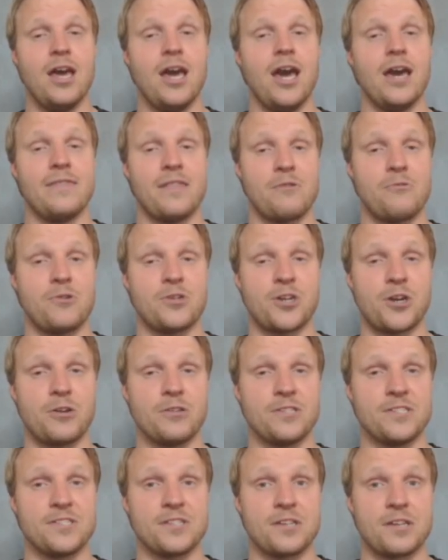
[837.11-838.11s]
and then
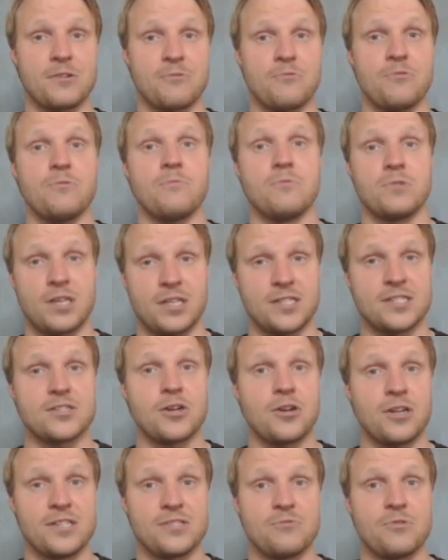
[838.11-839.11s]
Richarlison can
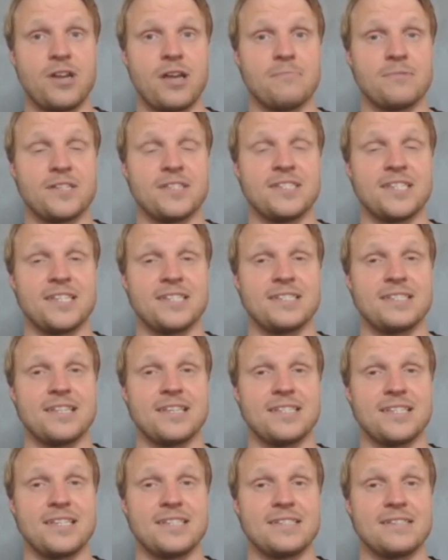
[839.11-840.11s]
start his redemption season
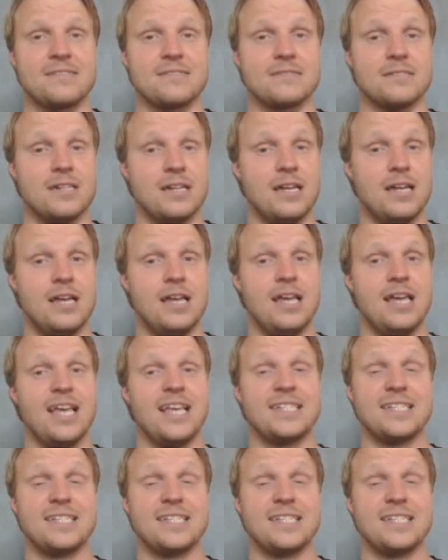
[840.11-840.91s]
this season. He's